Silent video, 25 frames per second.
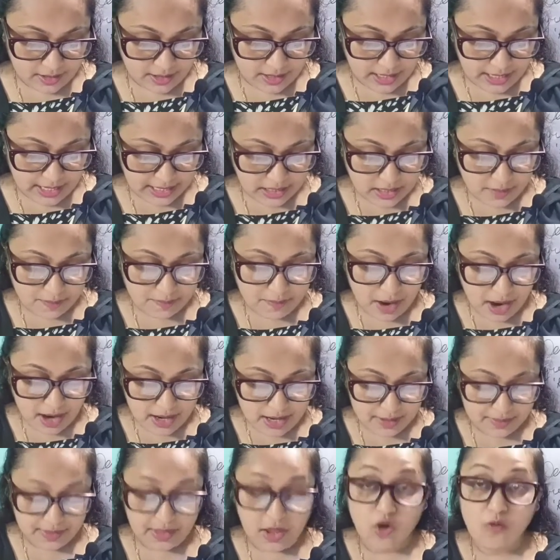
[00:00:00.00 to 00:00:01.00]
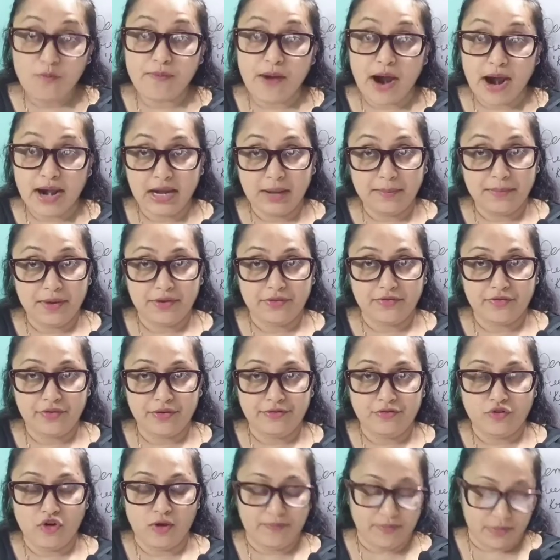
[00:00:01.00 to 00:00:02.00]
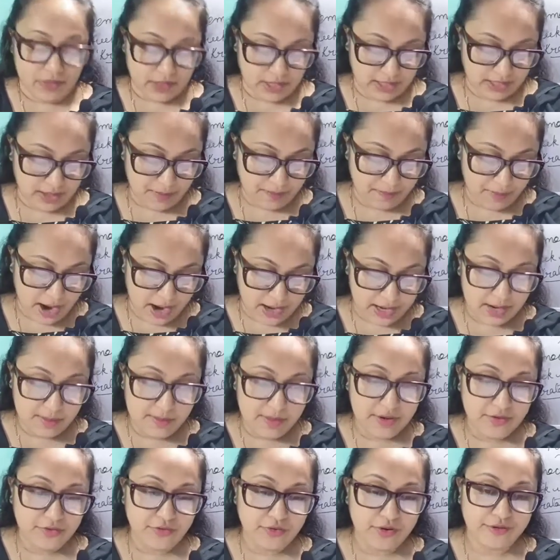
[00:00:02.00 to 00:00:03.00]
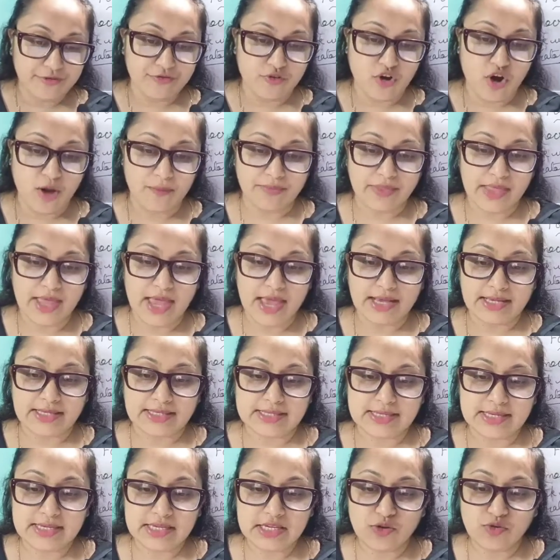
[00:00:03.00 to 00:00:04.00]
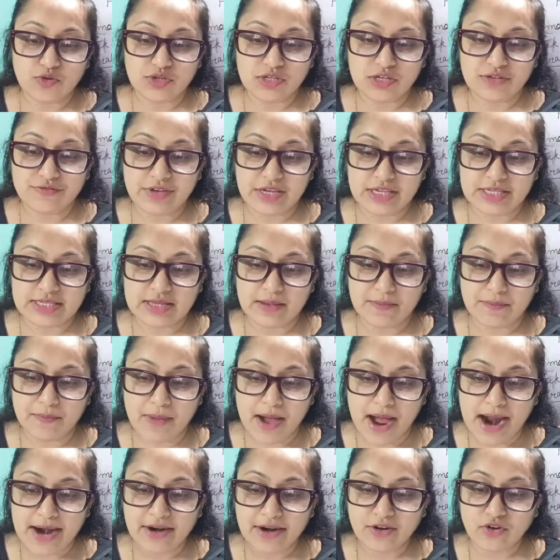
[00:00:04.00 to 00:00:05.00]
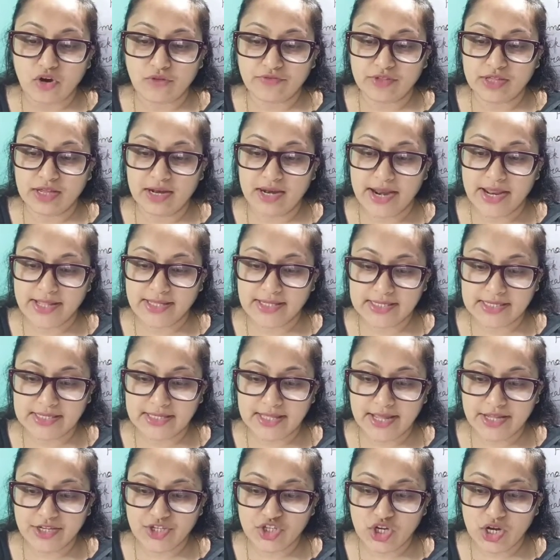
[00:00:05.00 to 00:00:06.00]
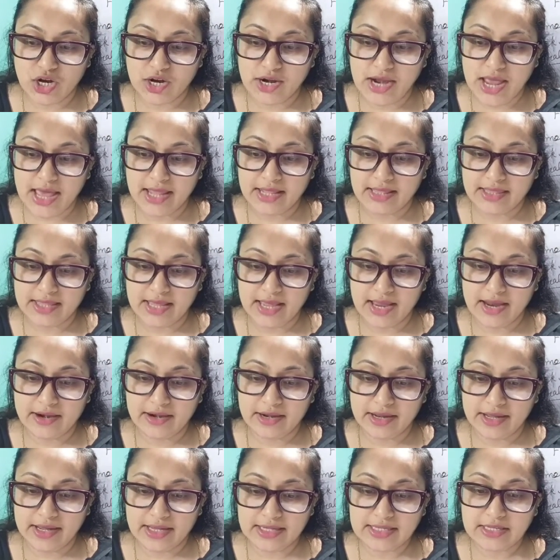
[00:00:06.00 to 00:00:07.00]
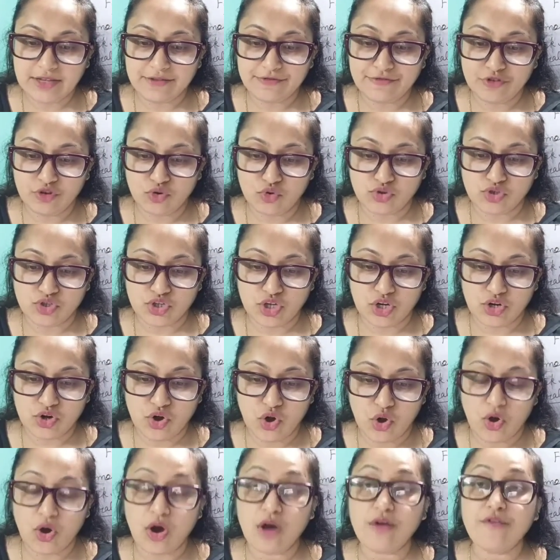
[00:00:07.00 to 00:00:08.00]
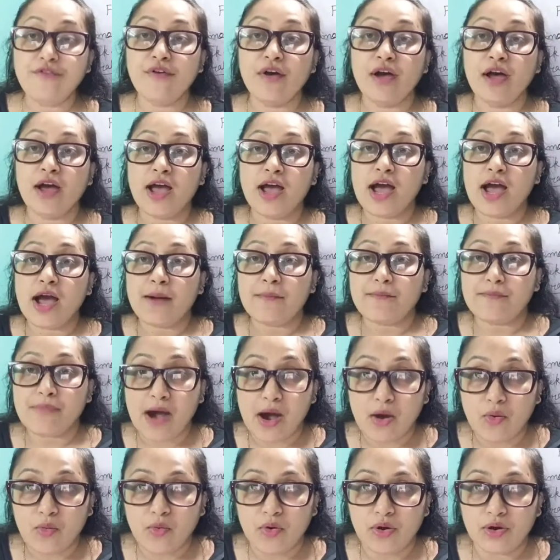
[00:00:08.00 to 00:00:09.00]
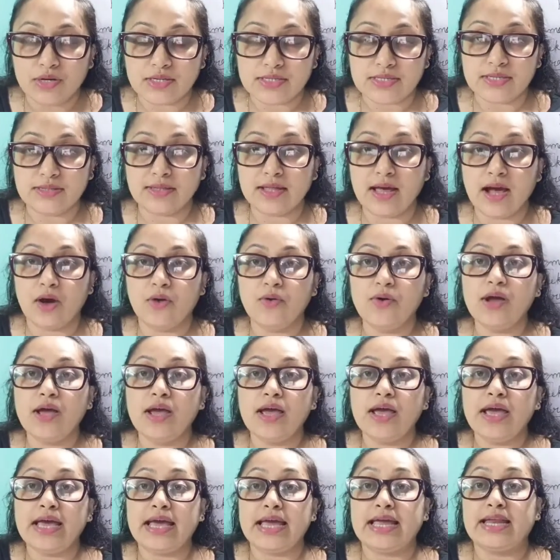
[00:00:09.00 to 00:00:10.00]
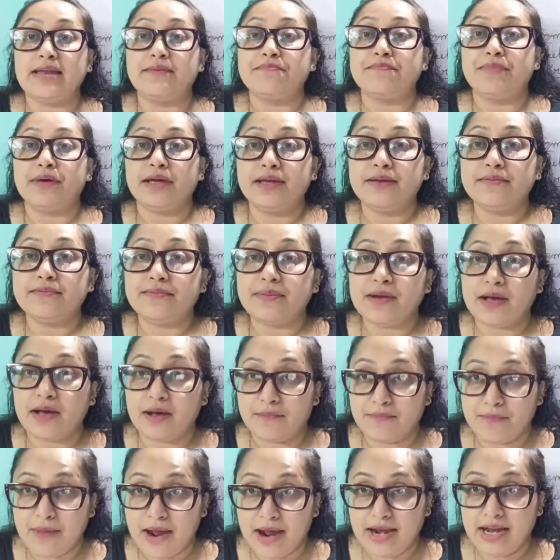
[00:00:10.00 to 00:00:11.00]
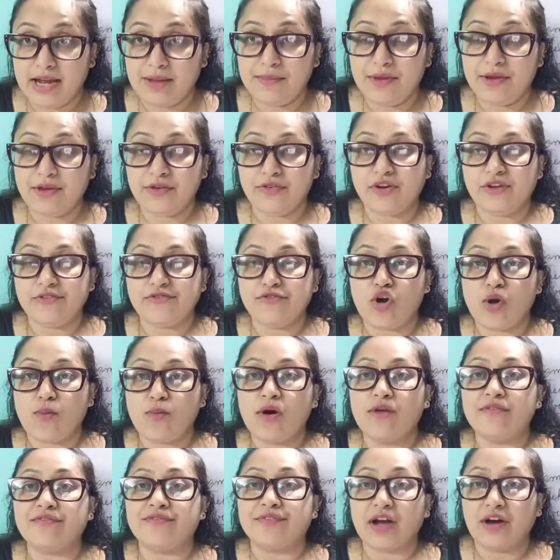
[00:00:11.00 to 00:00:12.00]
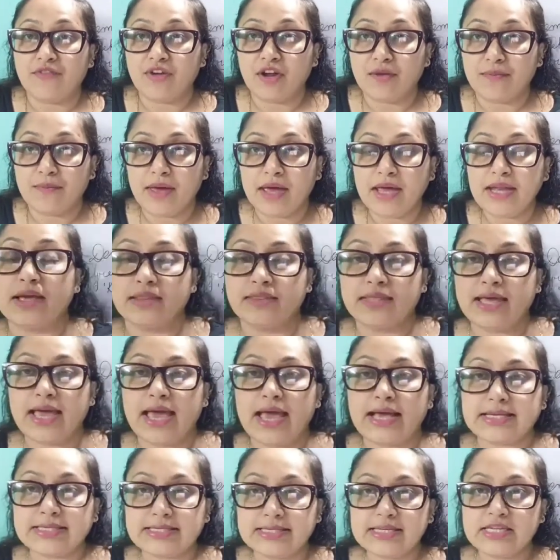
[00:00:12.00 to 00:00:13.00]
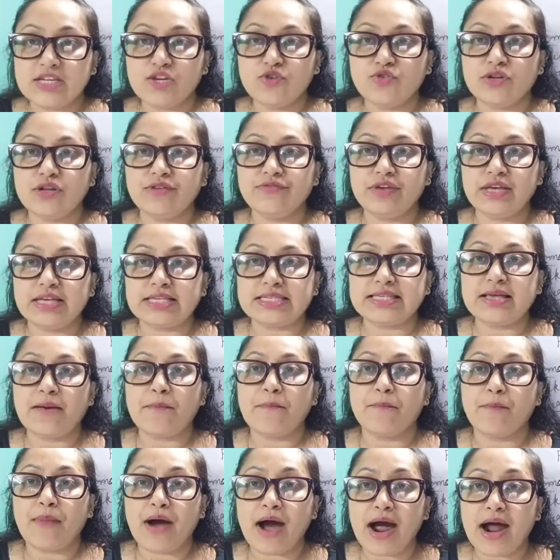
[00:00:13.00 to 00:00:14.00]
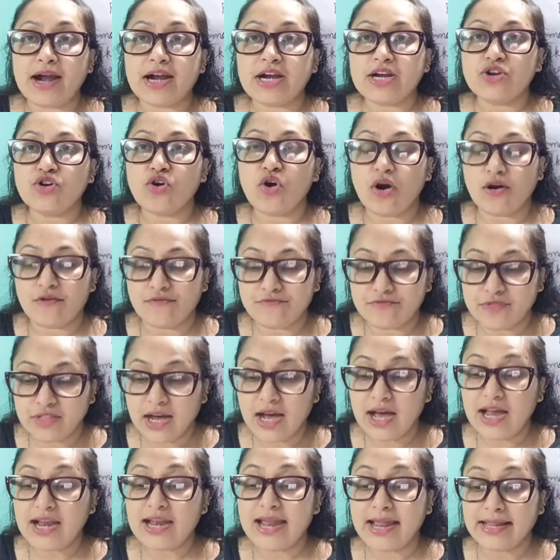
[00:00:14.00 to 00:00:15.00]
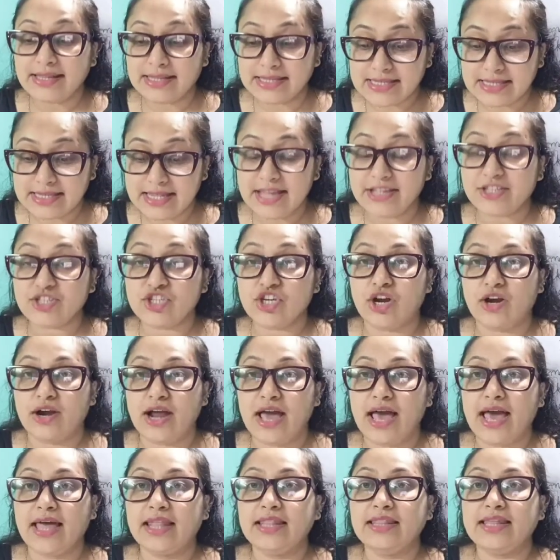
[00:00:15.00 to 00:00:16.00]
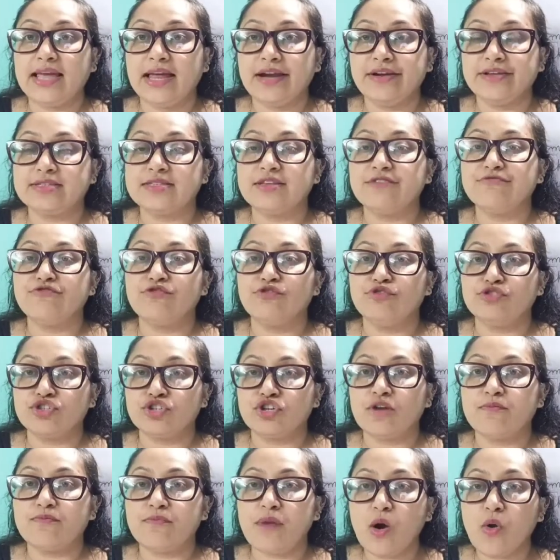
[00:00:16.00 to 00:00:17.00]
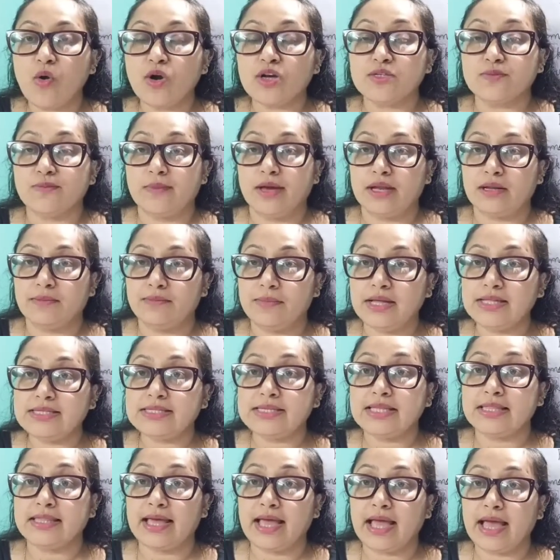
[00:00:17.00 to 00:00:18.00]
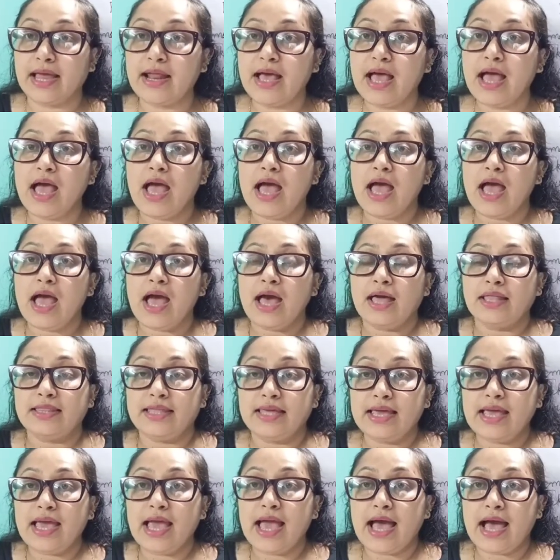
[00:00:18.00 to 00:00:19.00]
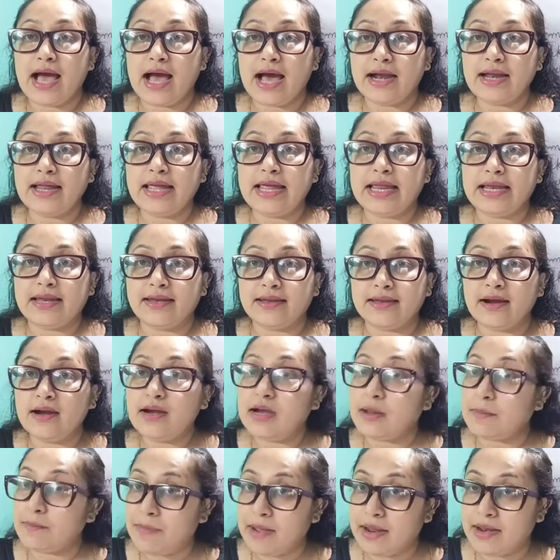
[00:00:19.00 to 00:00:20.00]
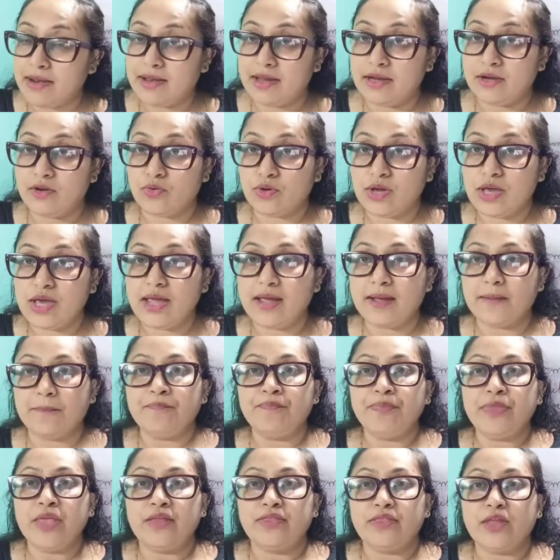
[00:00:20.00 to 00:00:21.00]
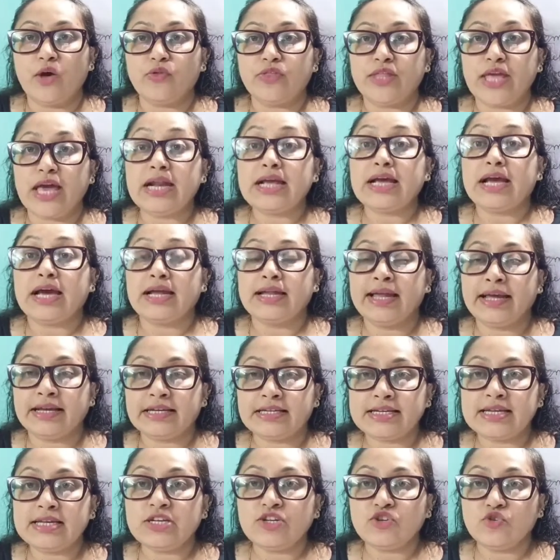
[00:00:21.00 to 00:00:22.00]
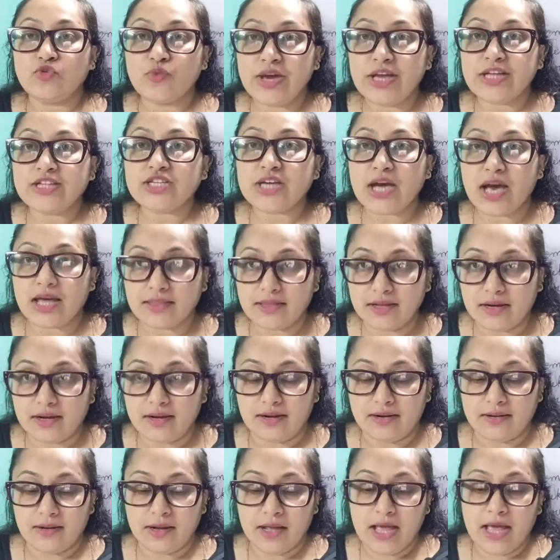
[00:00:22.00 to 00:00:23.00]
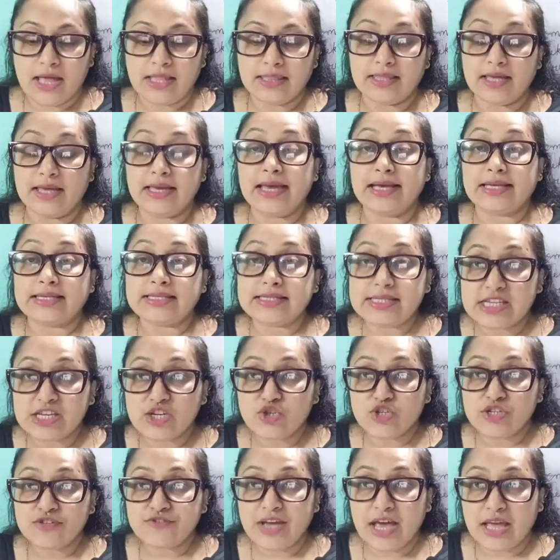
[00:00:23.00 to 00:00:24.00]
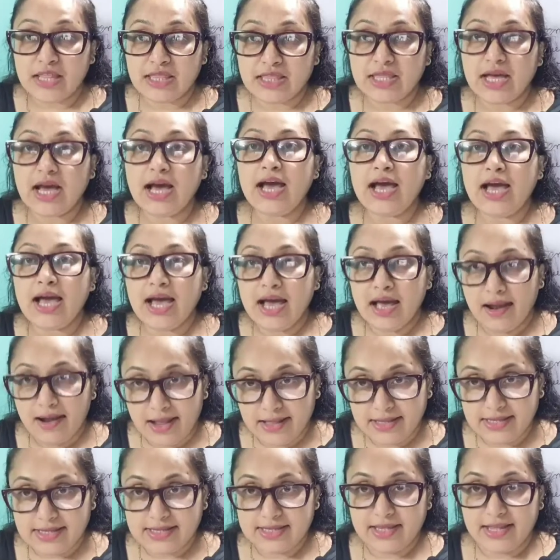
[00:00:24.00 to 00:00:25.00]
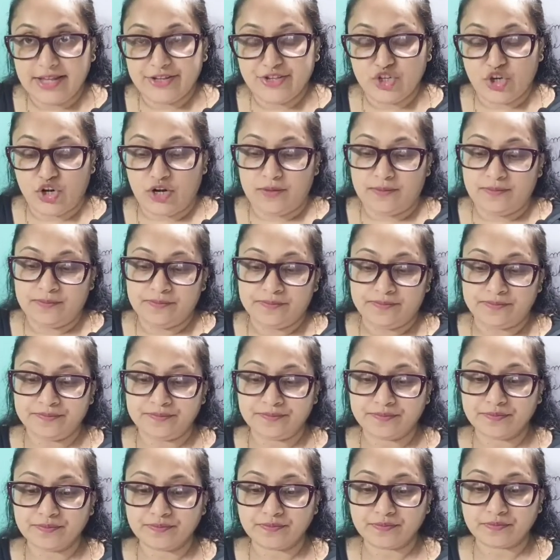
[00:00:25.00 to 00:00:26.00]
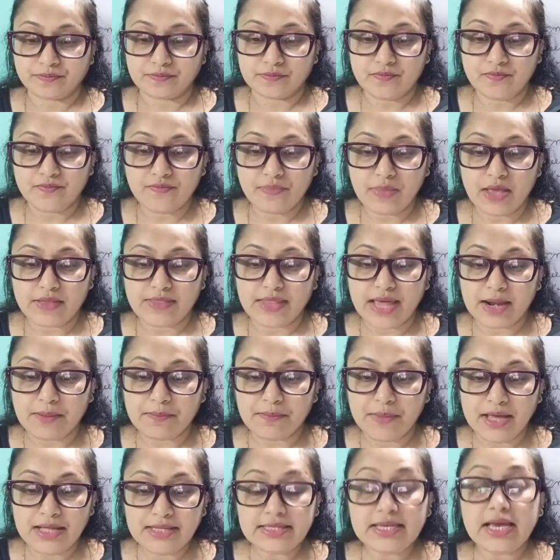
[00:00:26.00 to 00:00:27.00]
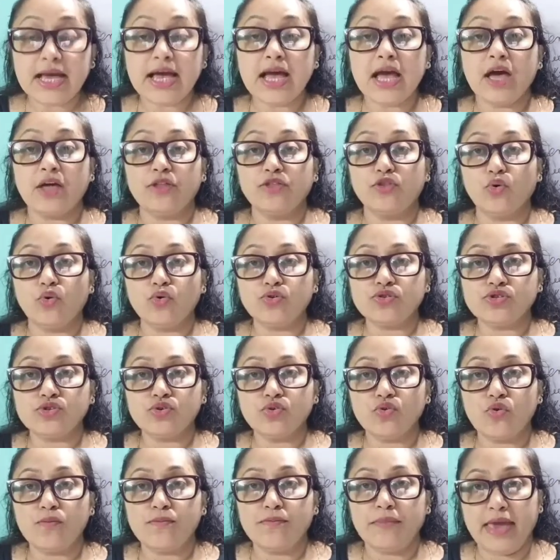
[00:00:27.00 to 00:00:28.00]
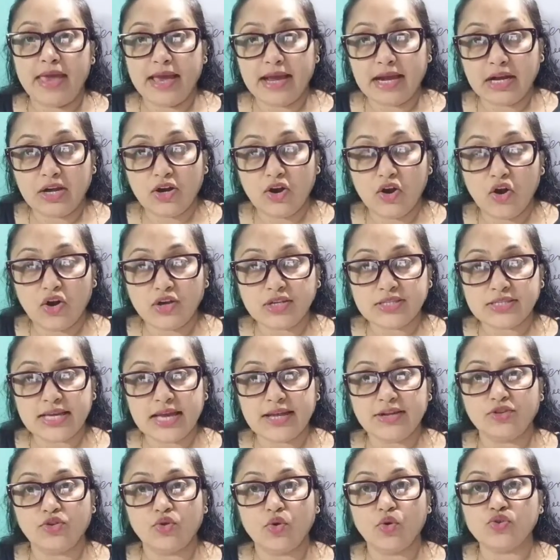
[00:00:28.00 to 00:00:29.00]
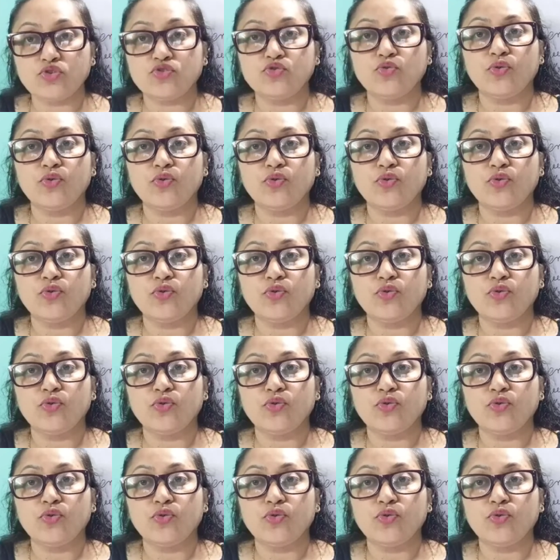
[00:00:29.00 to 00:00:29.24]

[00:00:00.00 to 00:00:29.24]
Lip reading: In the parliamentary form. In the parliamentary form, the executive is a part of the legislature and there is a fusion of powers. Now, in parliamentary form of government, the executive is a part of the legislature and there is a fusion of powers. That means that they are interdependent. Okay, now they are connected to each other, the executive and the legislature. That means those who make laws and those who